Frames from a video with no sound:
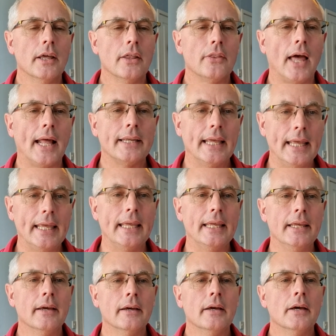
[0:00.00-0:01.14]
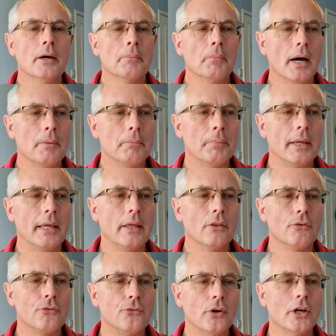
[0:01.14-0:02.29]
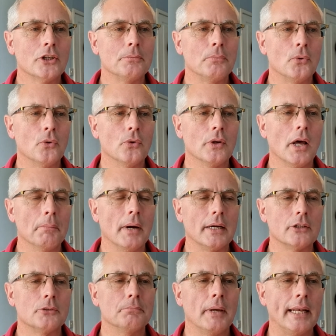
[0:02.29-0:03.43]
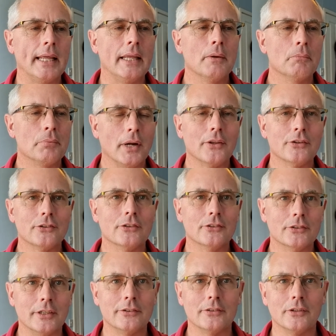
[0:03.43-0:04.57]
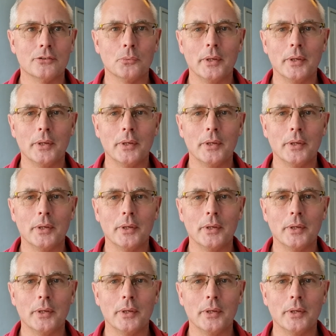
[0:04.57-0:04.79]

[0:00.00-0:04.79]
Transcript: that he might be the firstborn amongst many brothers and sisters.